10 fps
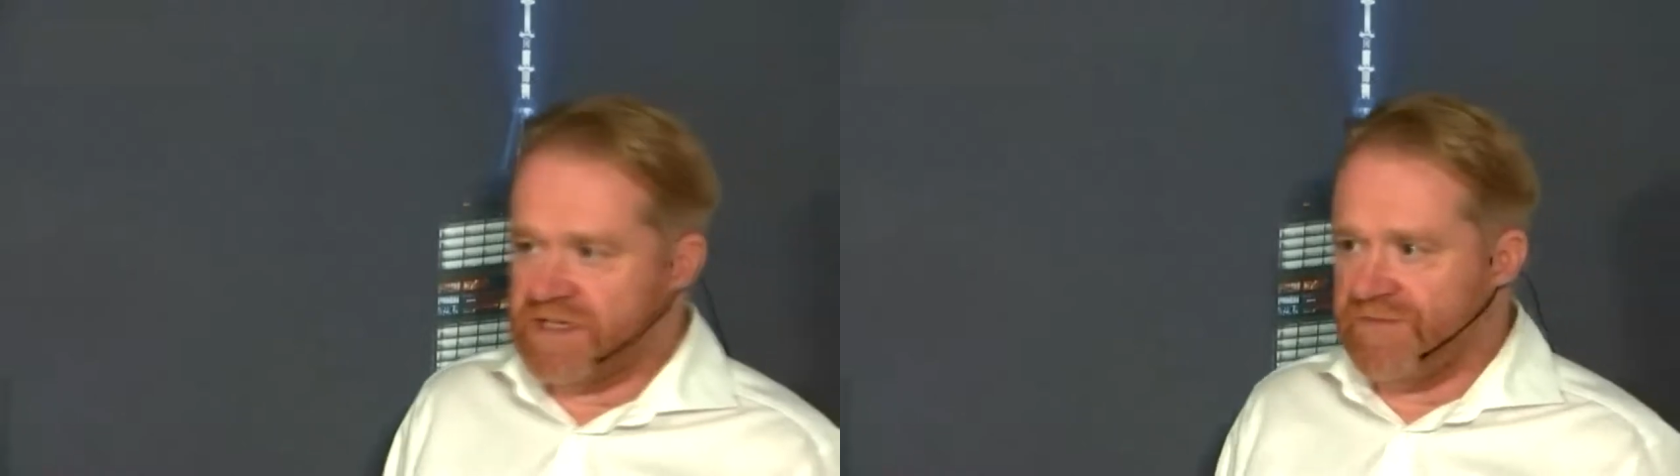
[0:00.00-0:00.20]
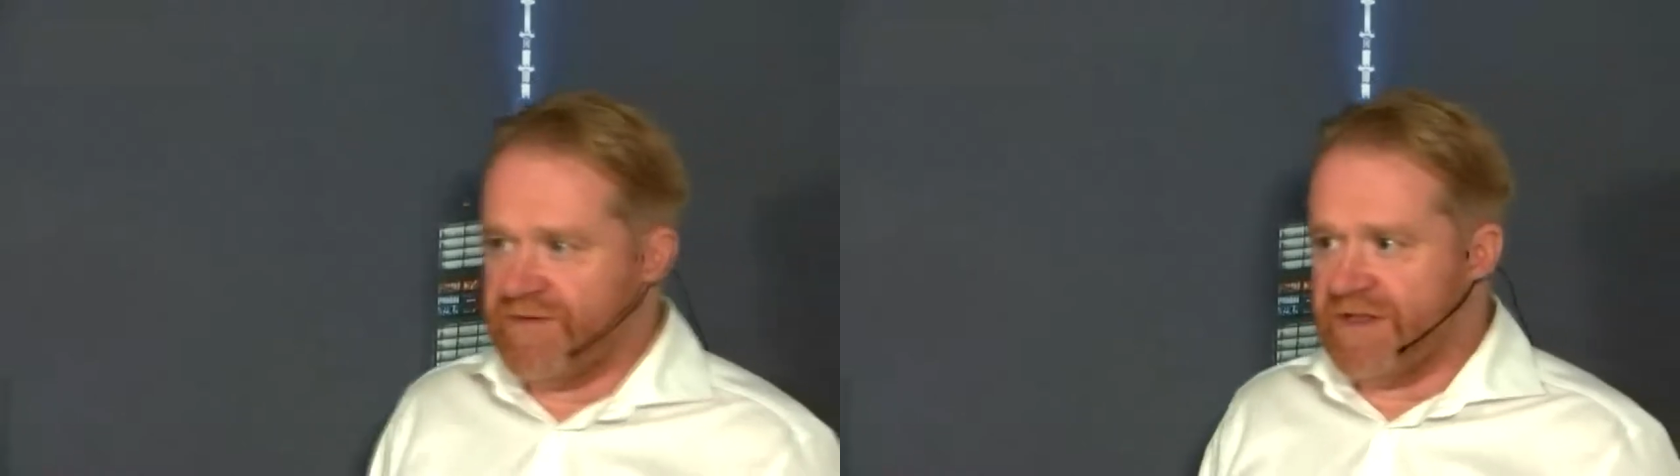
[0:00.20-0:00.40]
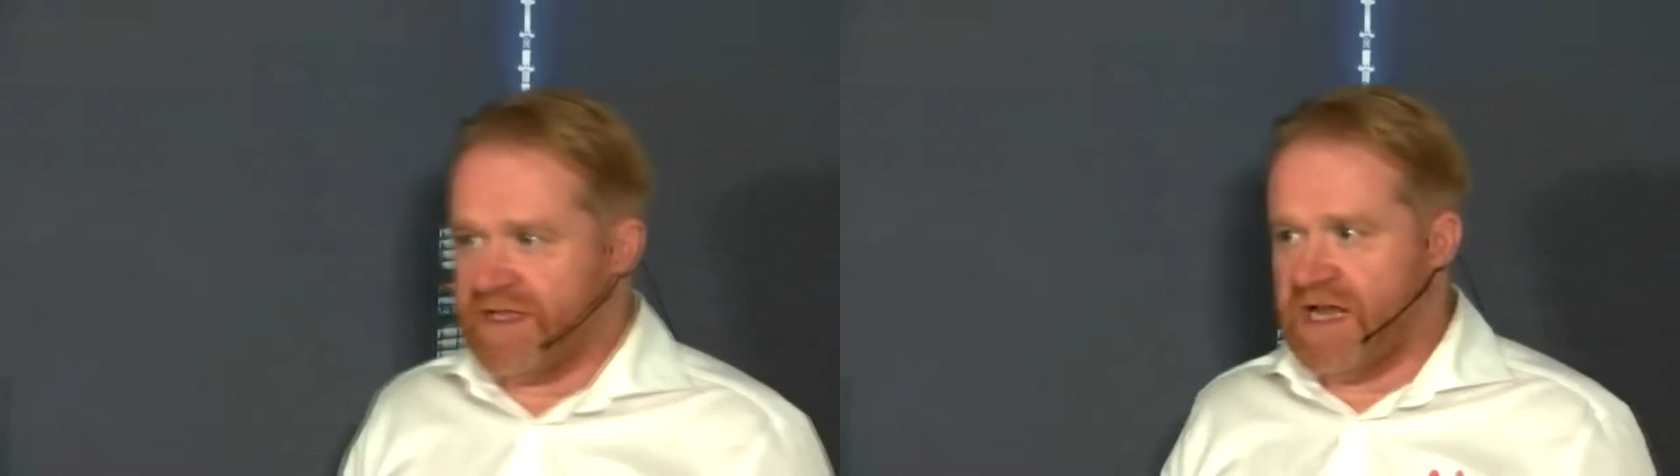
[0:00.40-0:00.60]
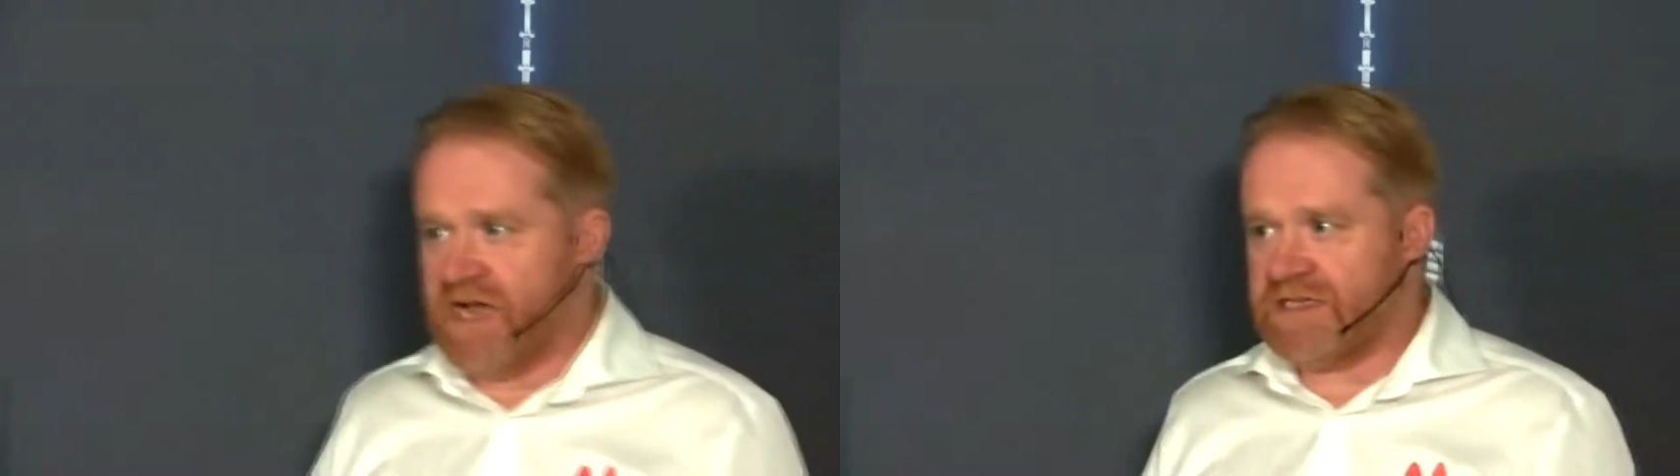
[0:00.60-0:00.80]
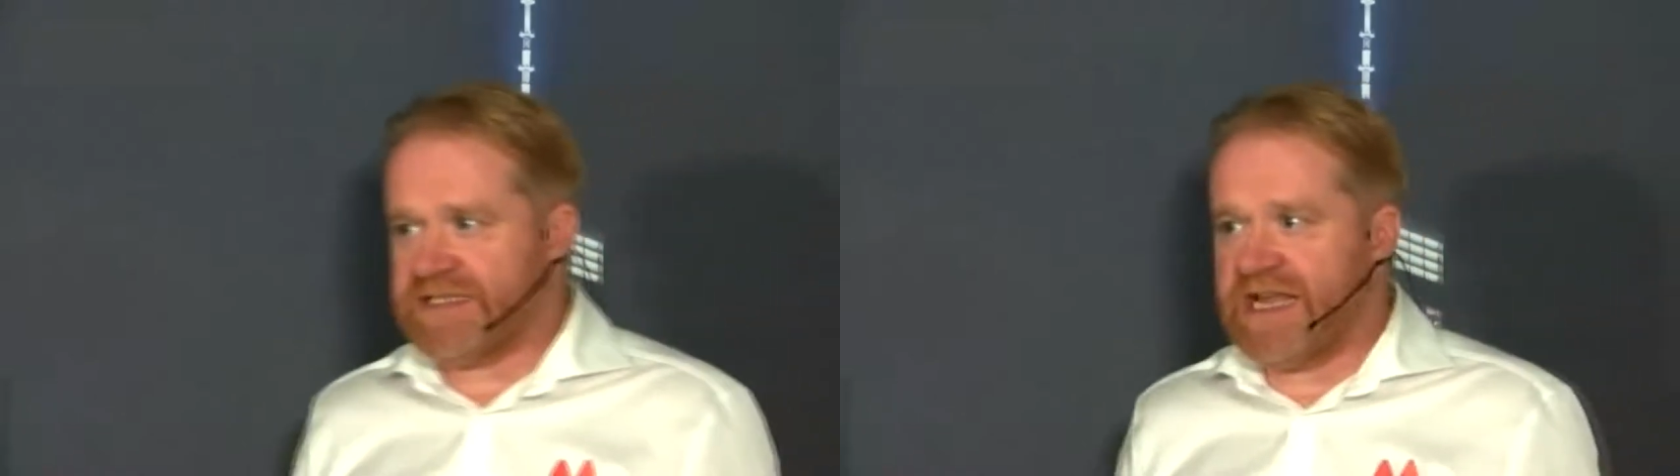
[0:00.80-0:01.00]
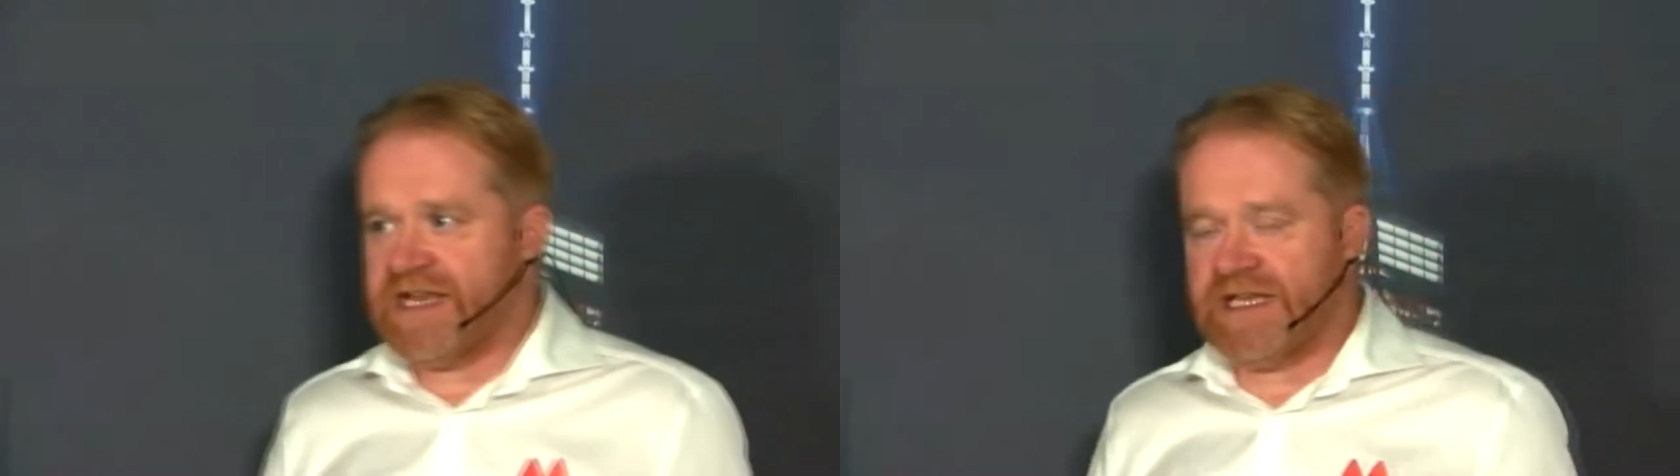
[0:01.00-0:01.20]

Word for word: So for the last 10